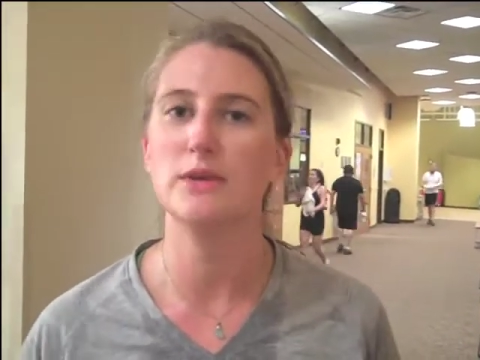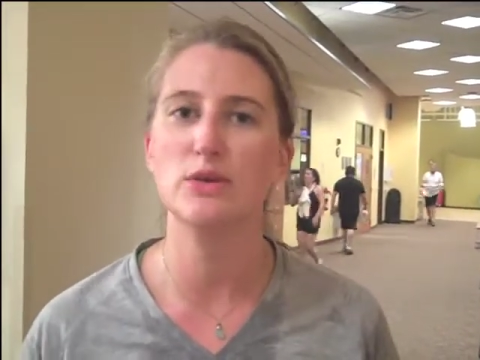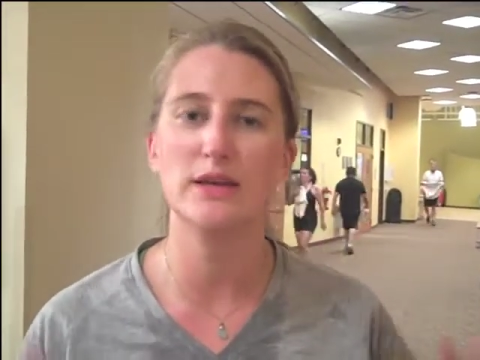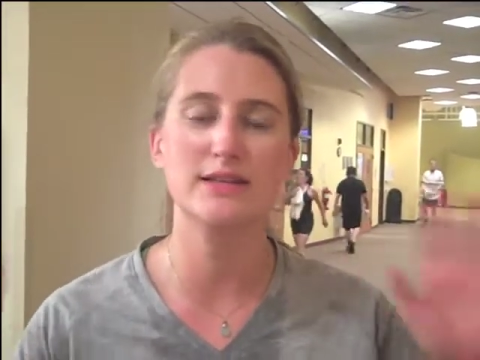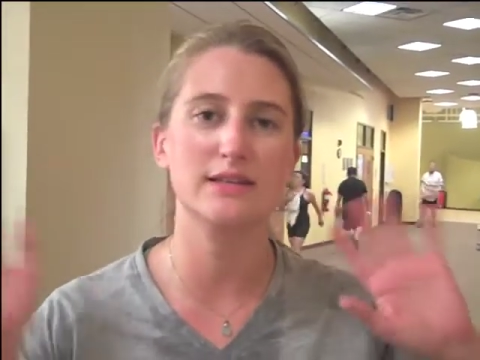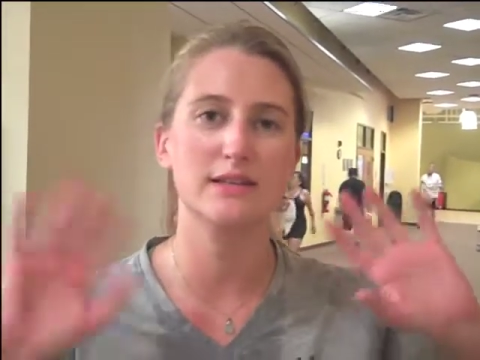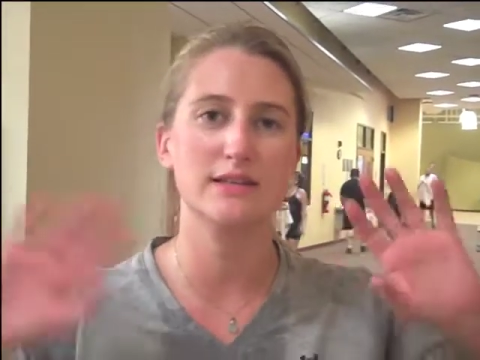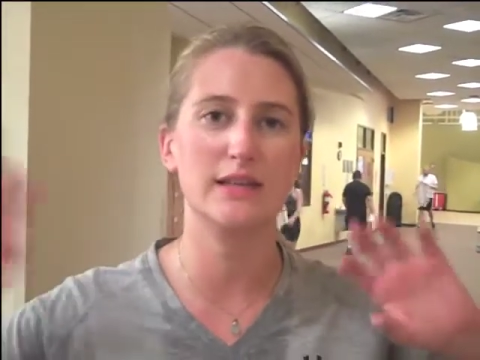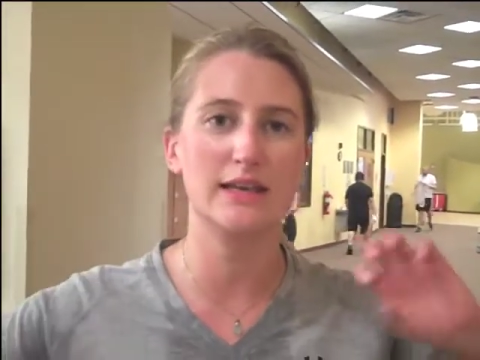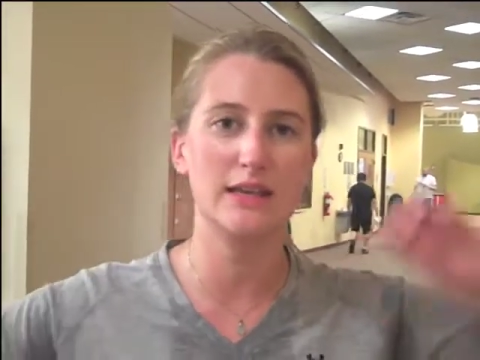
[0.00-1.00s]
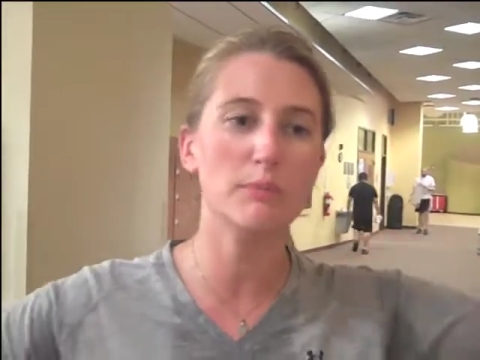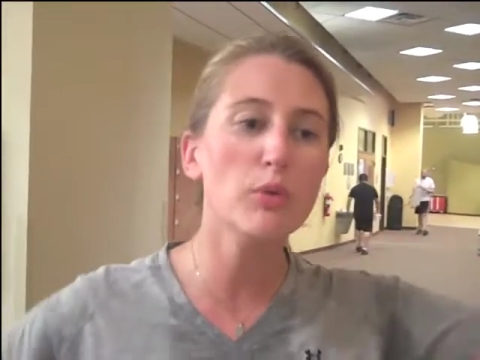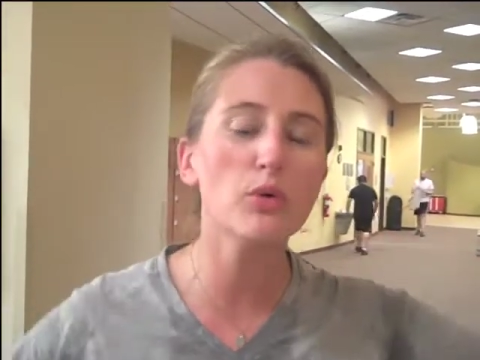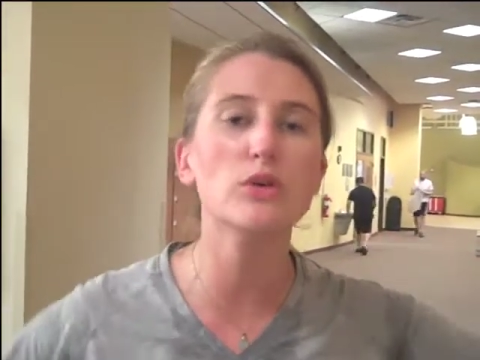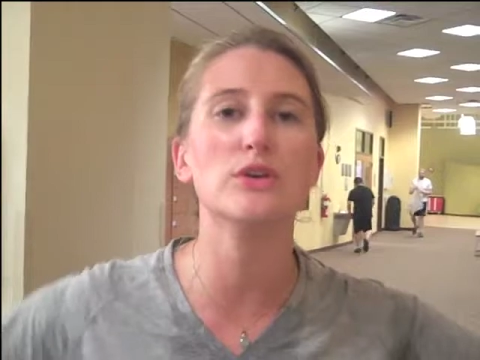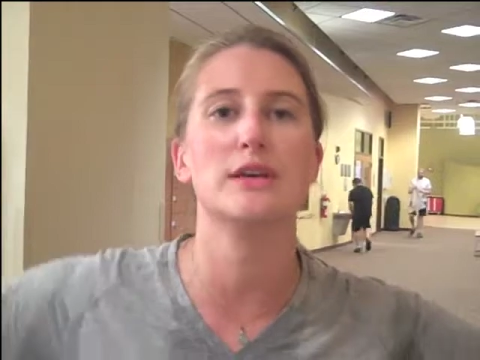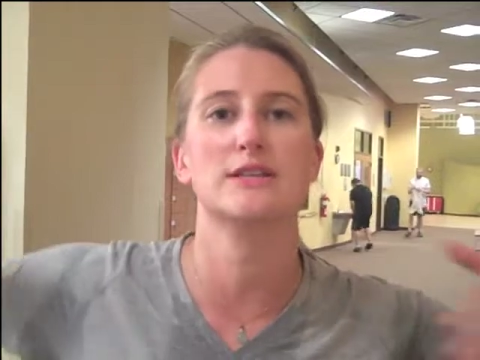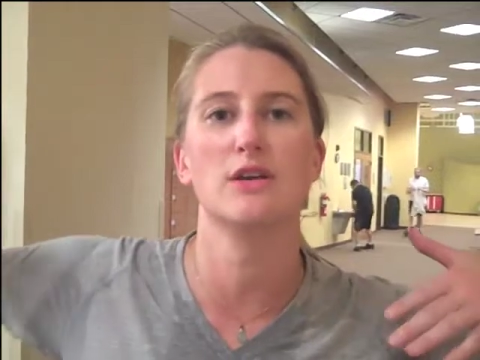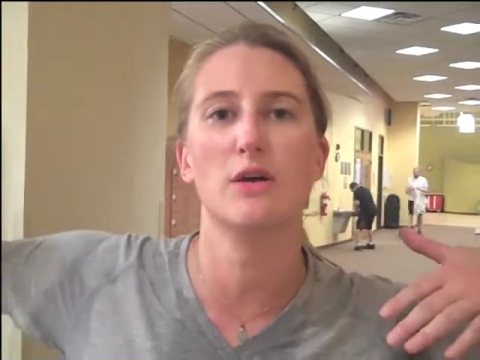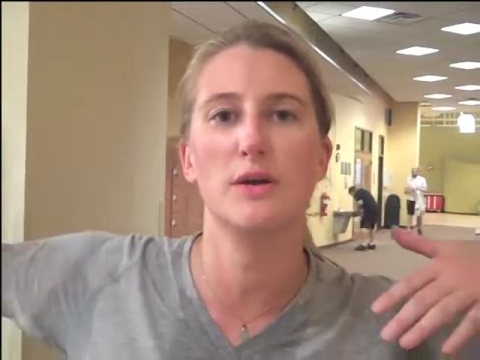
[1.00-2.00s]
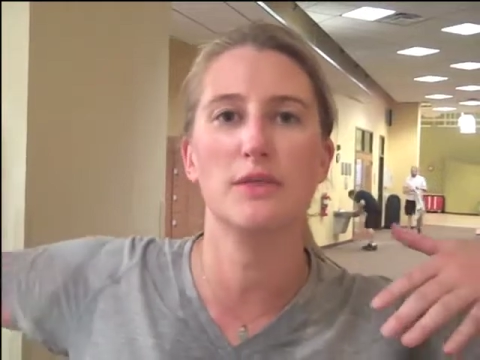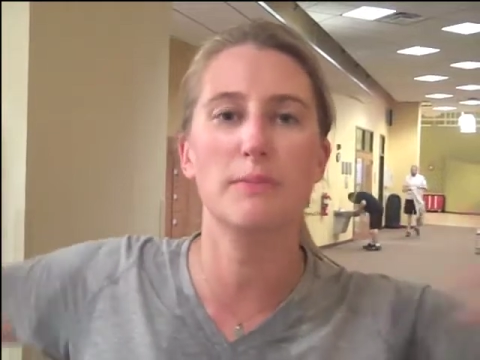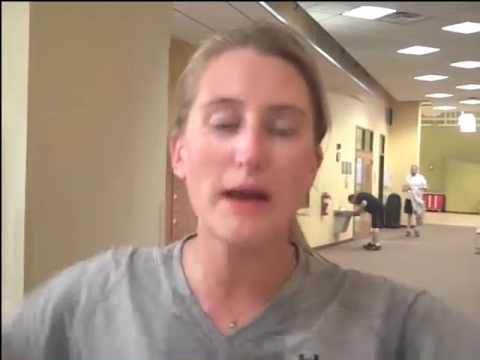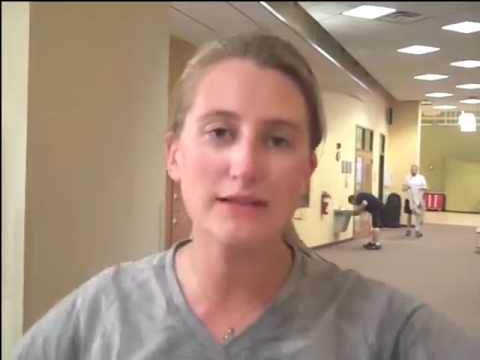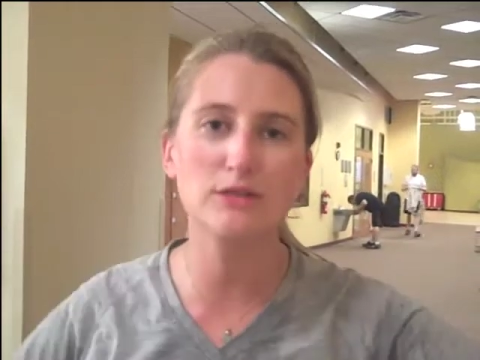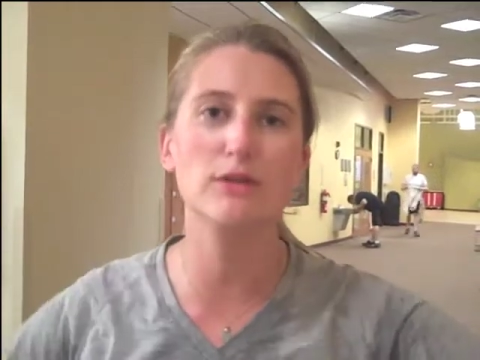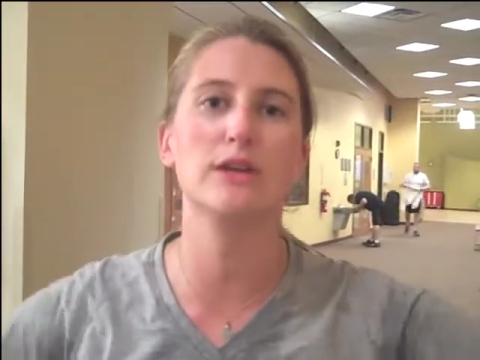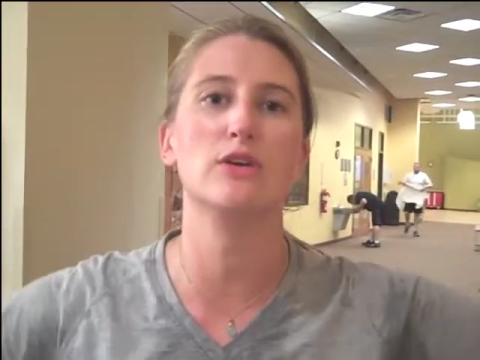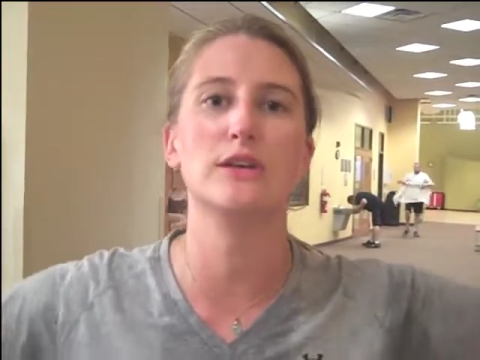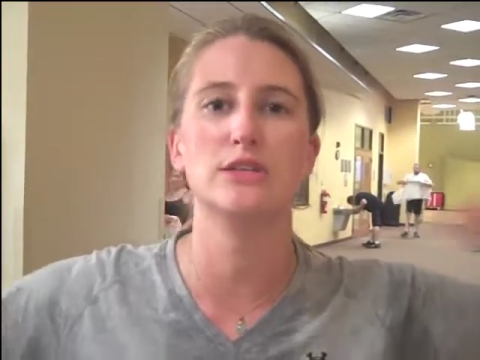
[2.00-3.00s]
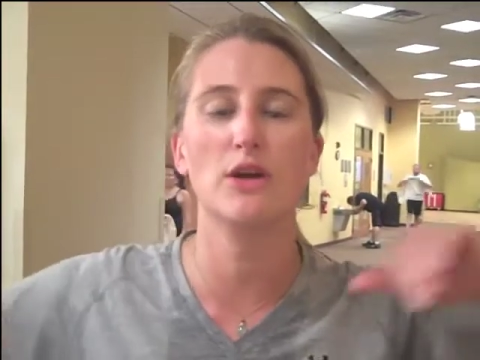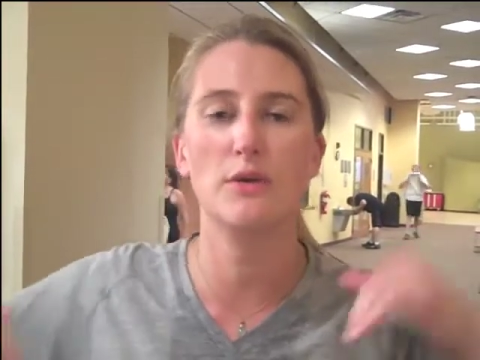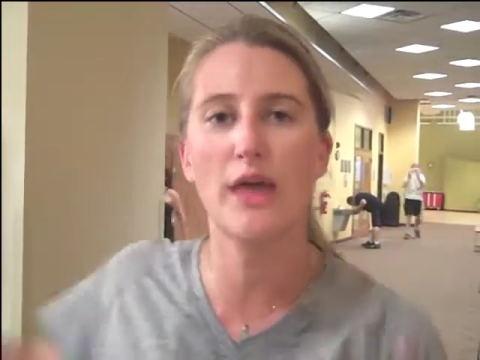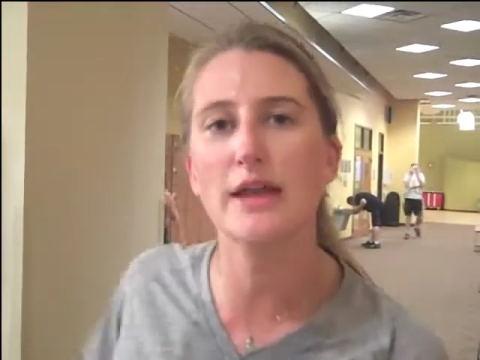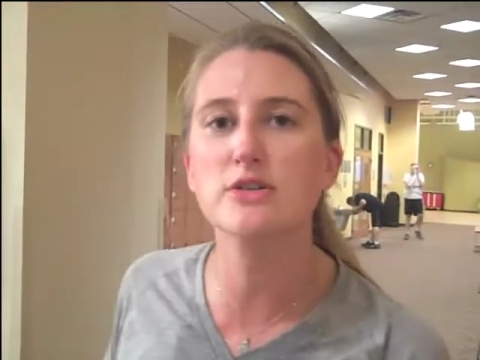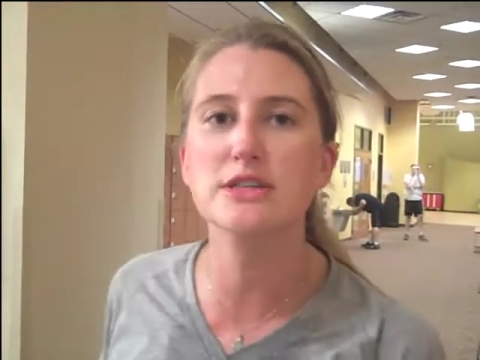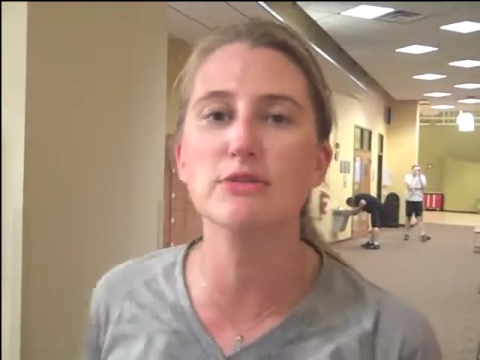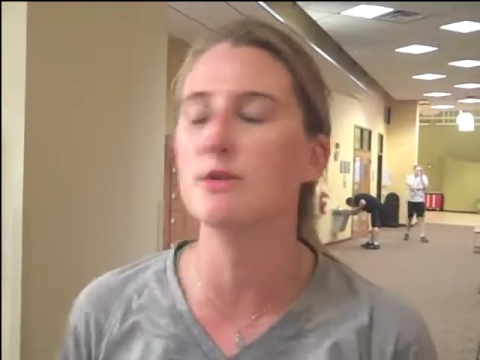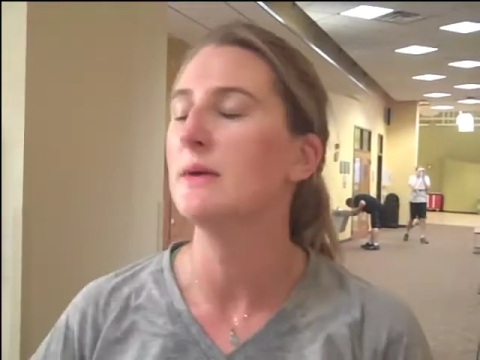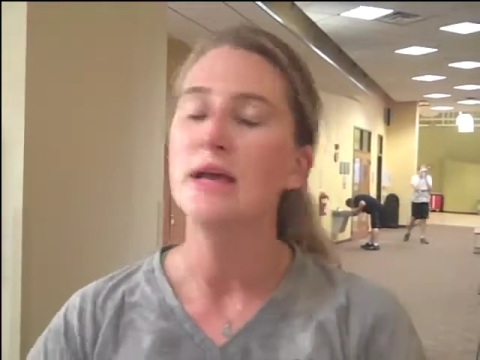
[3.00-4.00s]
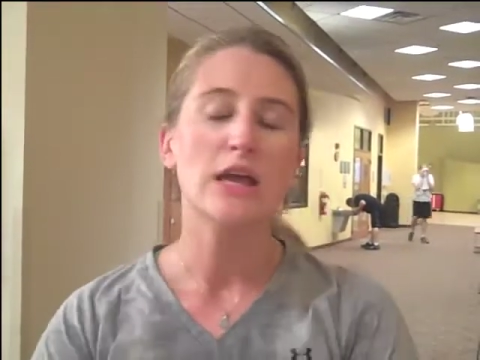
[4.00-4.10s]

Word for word: You get to get in the pool, you get to go in the boxing ring, you get to go in the energy room,